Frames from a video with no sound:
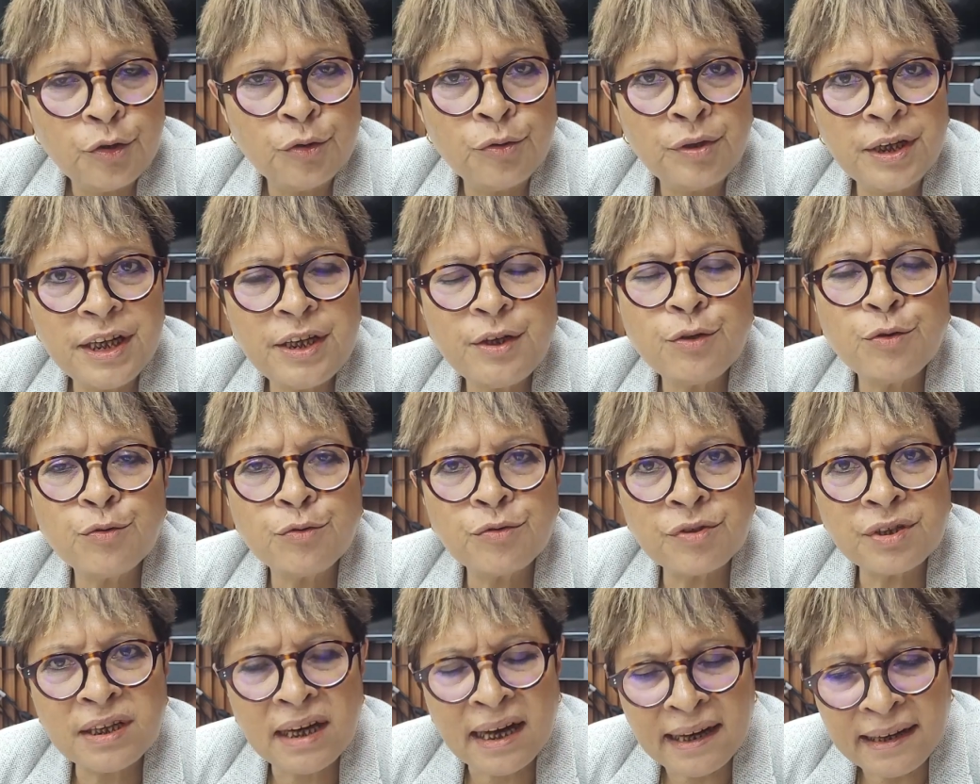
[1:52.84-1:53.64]
You need to
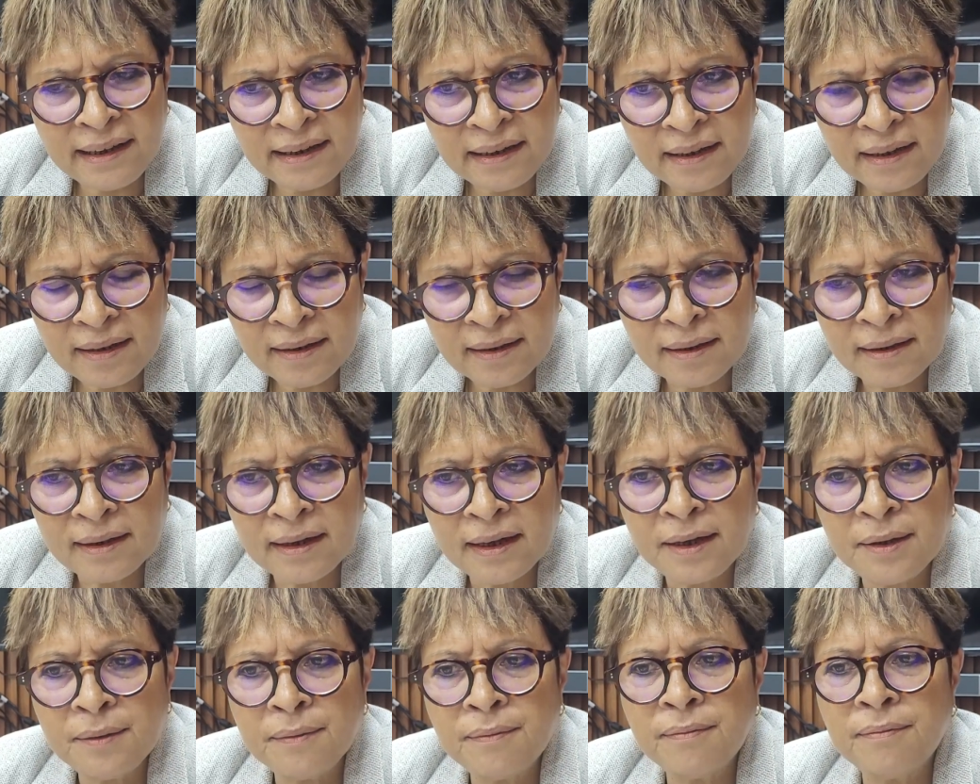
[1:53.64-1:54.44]
sign.
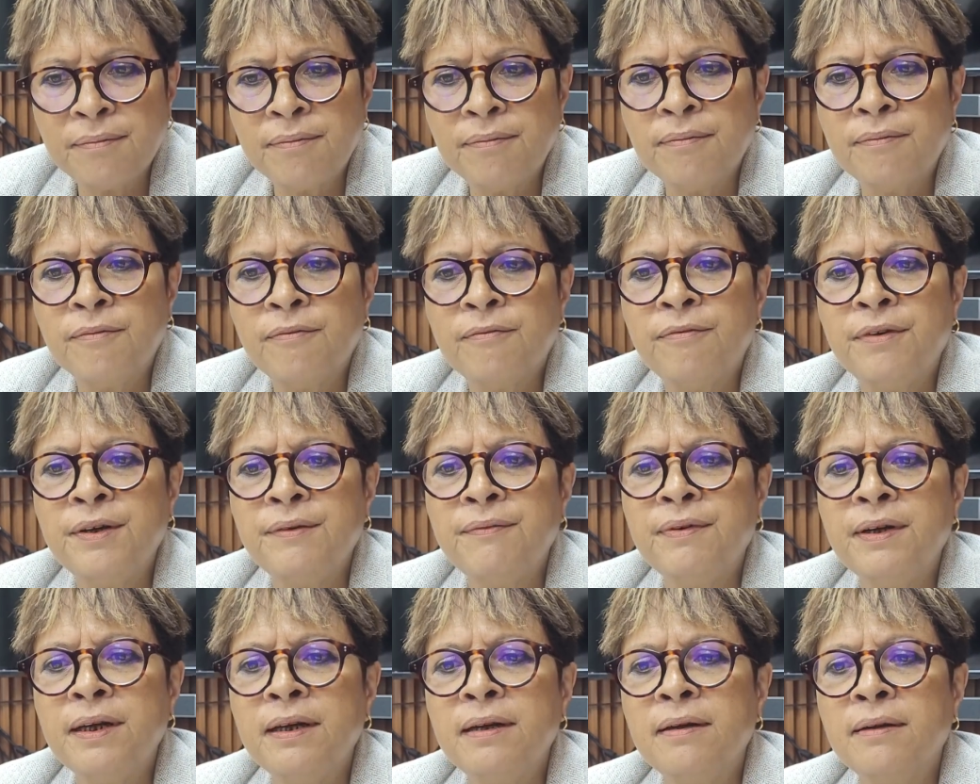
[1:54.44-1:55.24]
We
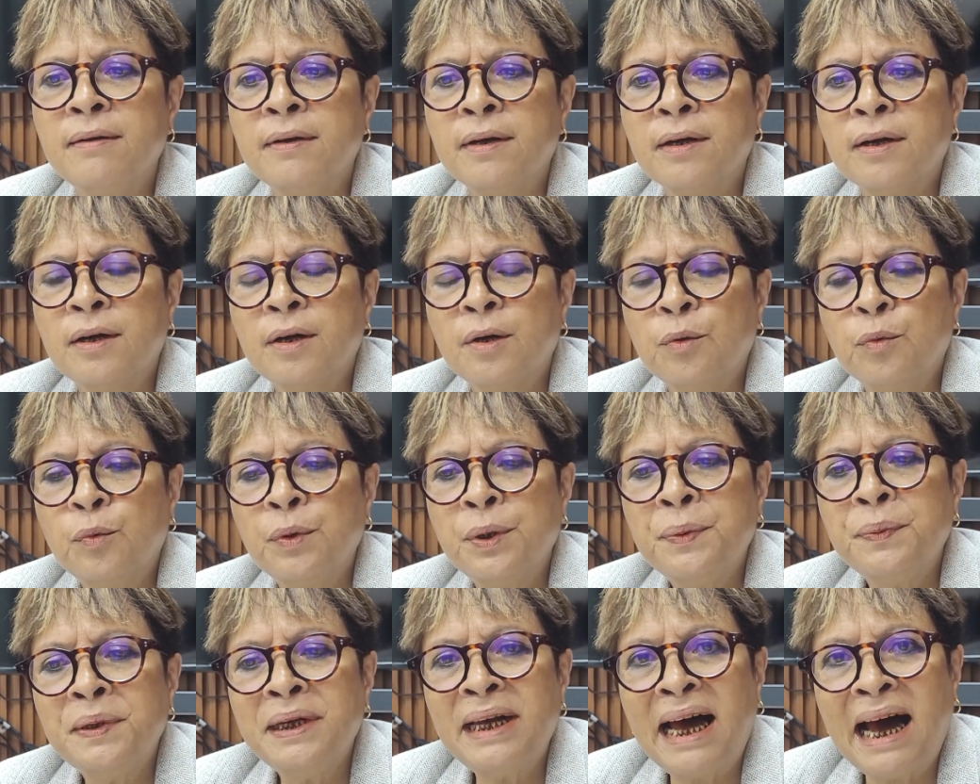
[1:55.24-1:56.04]

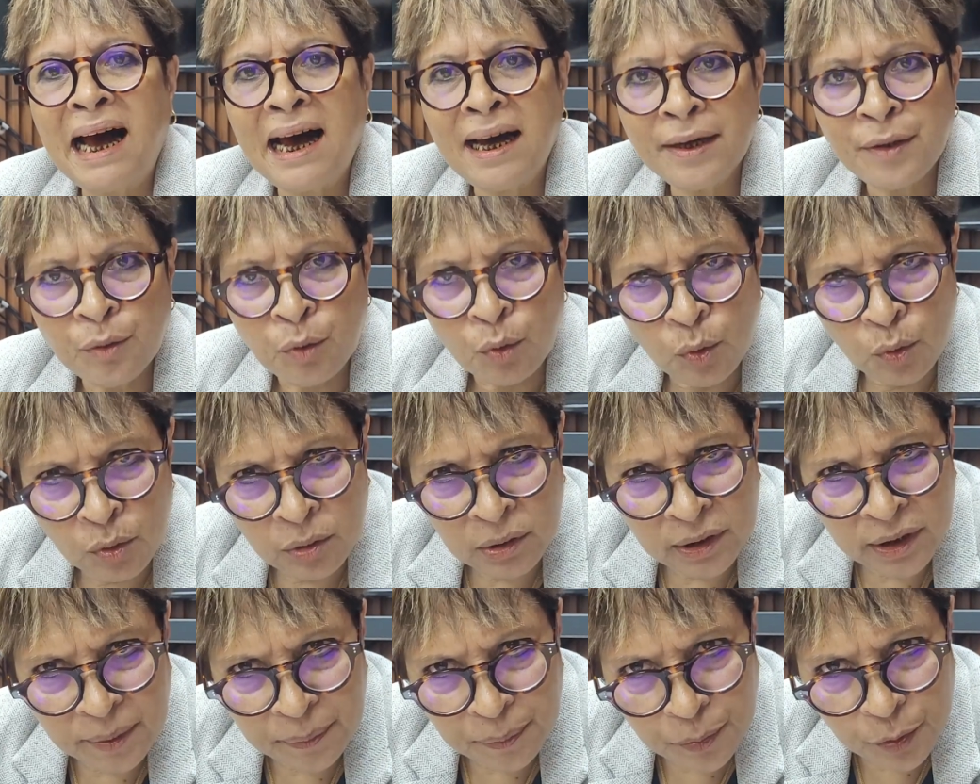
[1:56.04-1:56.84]
will
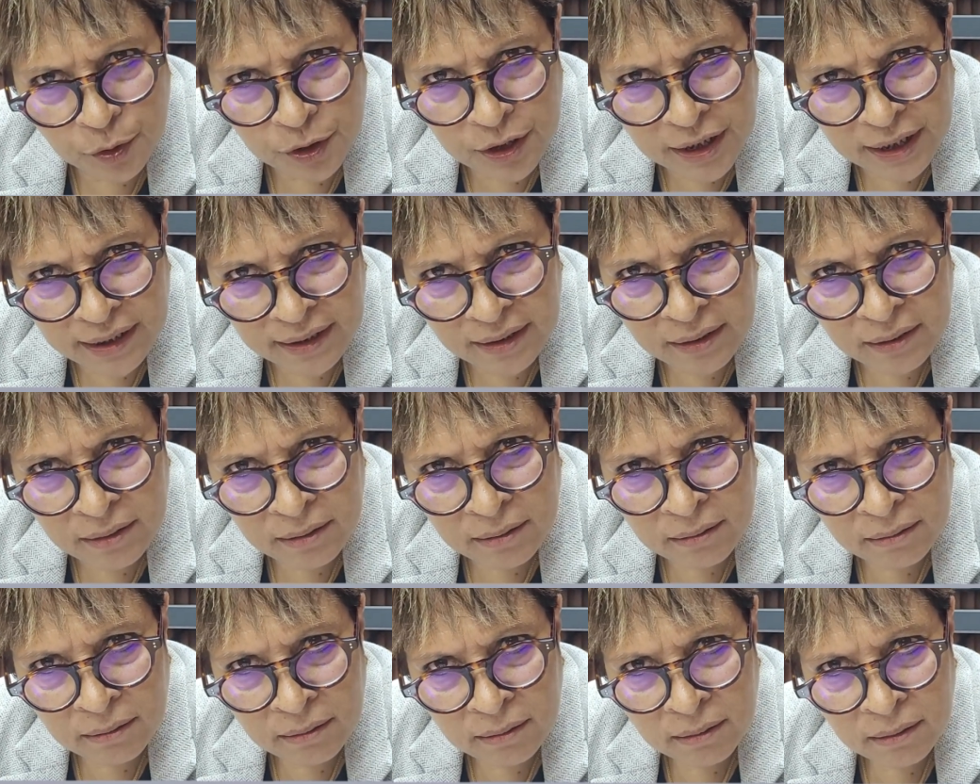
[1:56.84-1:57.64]
handhold the
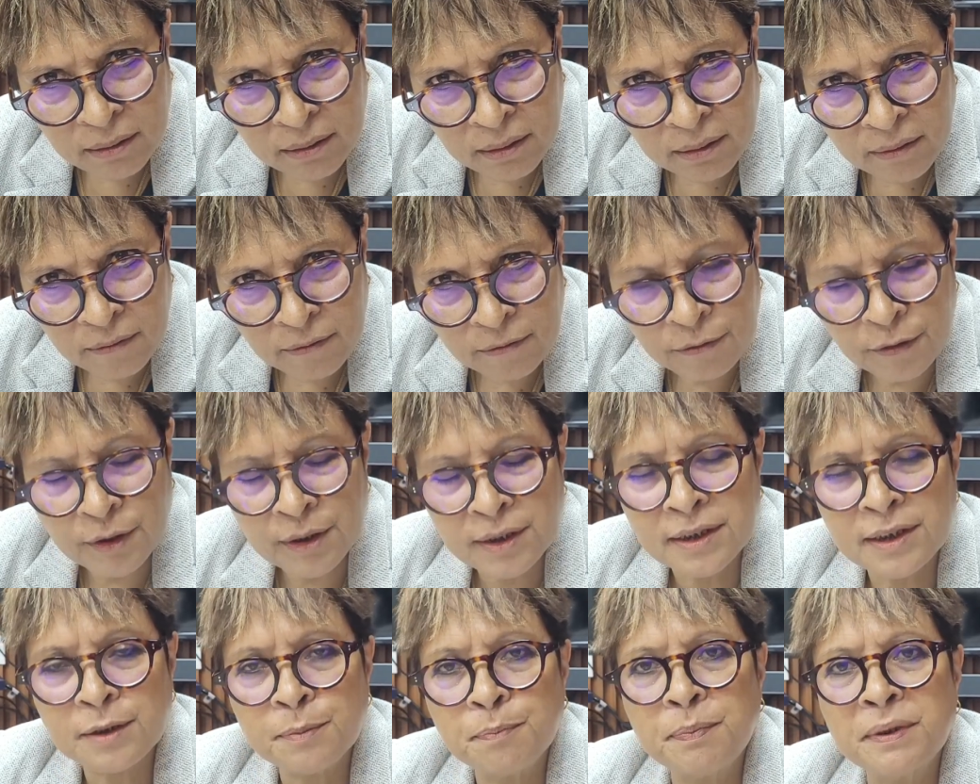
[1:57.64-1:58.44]
project for
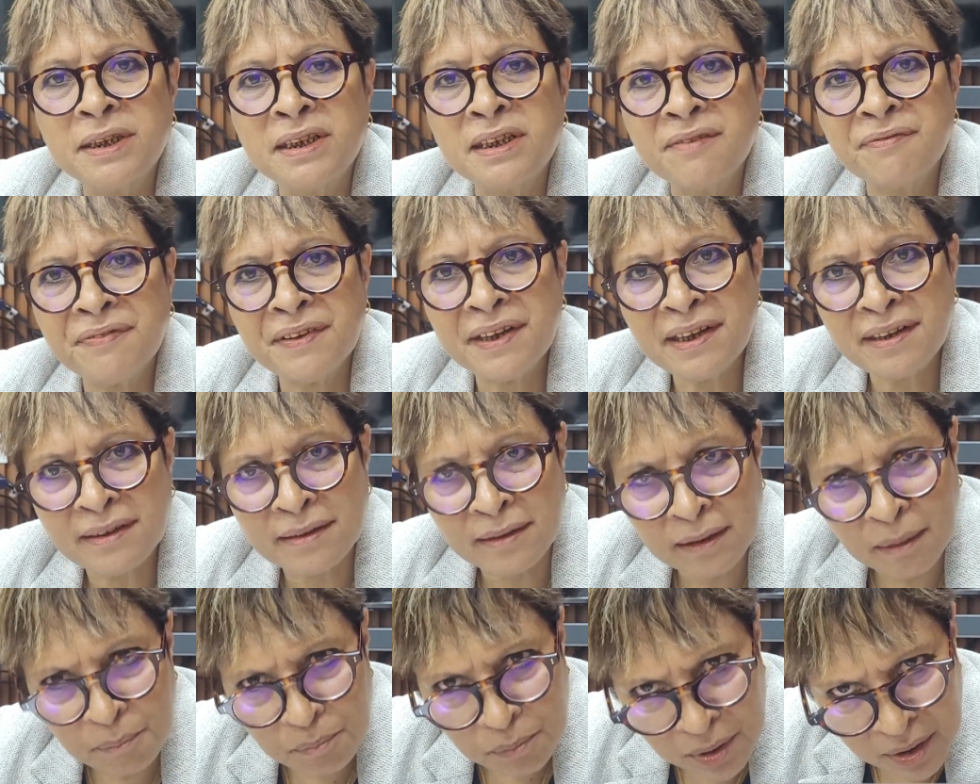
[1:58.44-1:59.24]
a specific
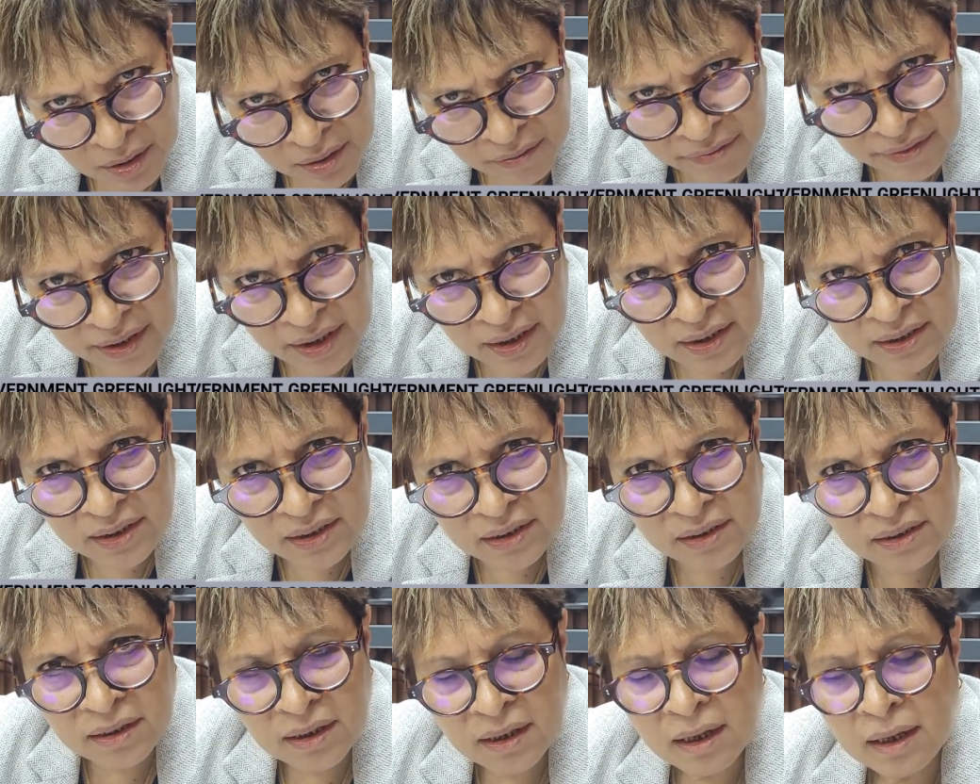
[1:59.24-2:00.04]
number of
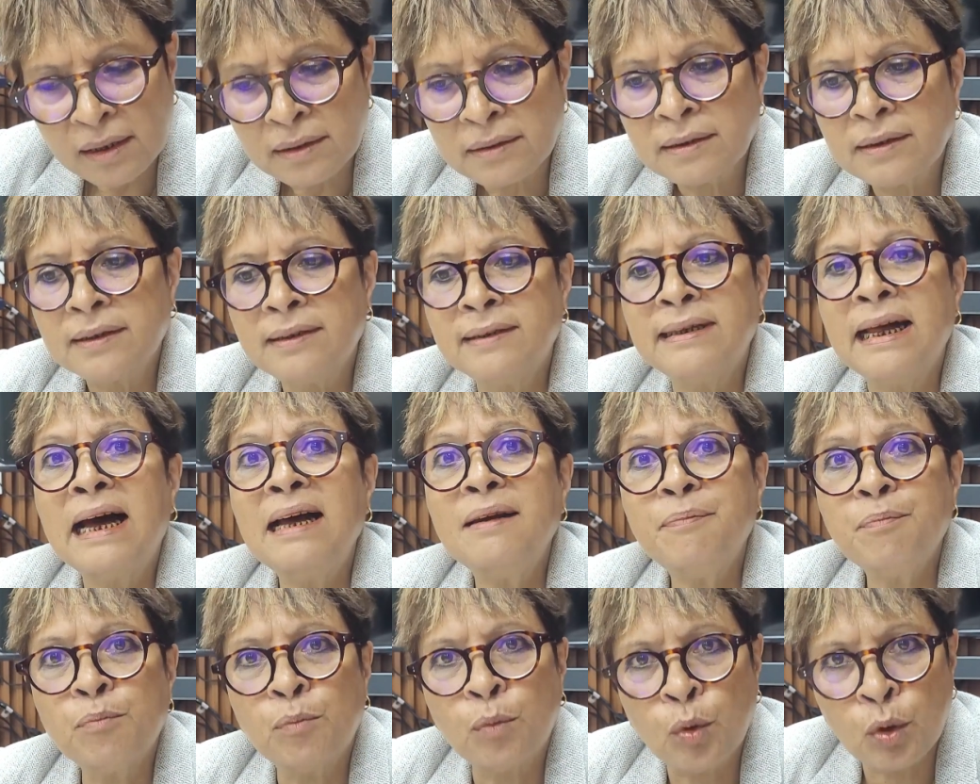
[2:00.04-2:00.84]
years.
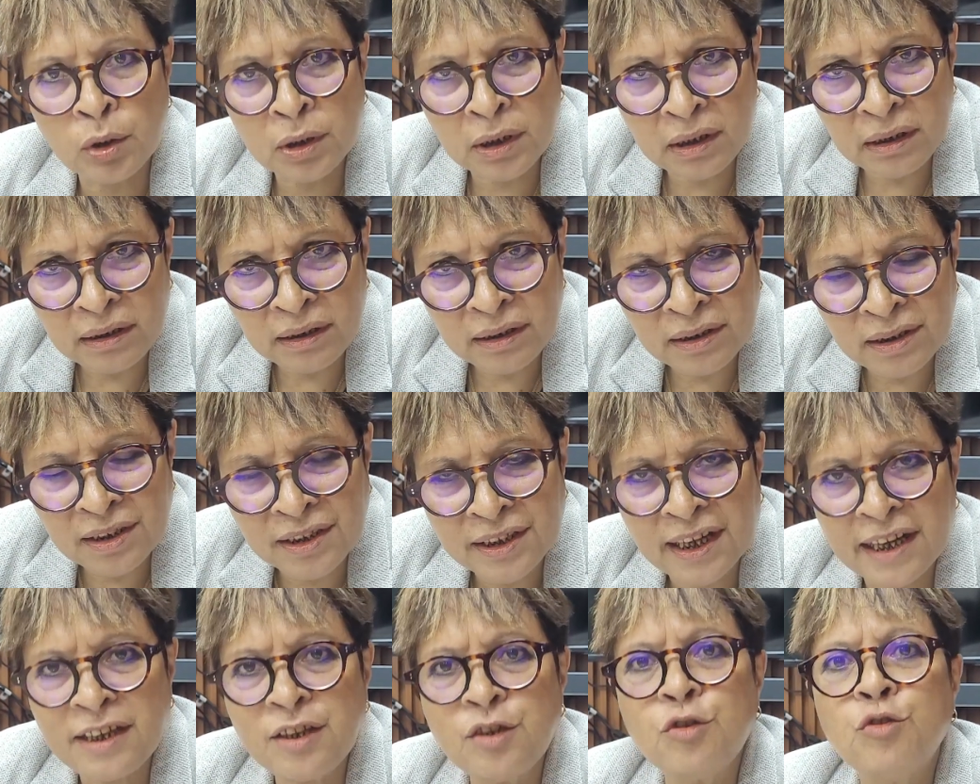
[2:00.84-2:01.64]
That model is
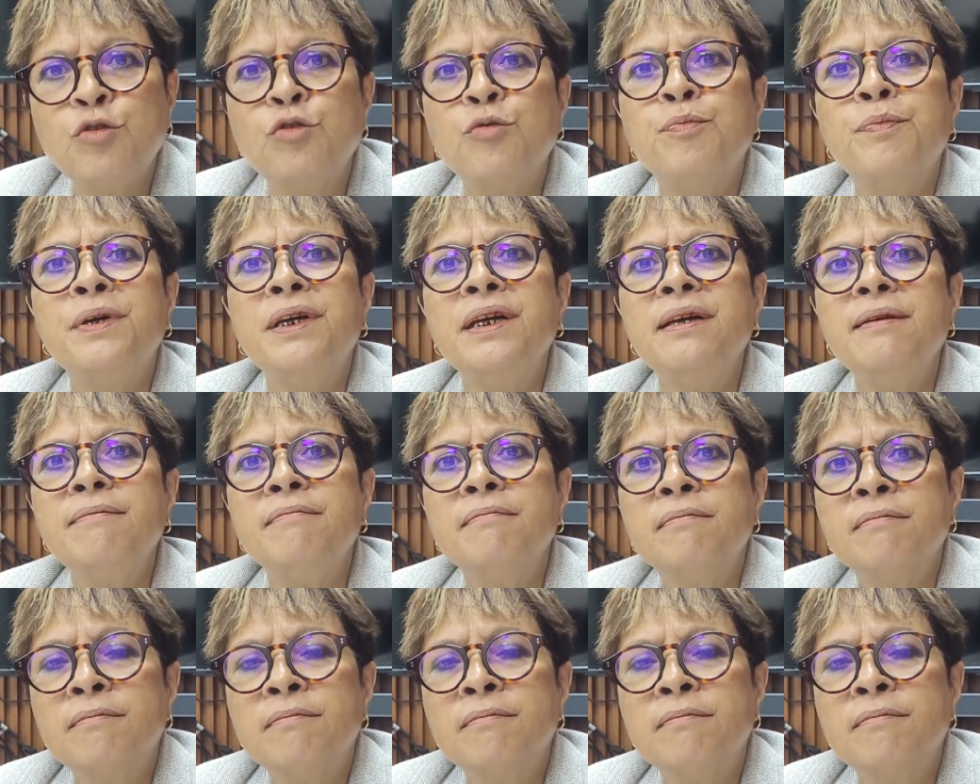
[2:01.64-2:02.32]
yet to be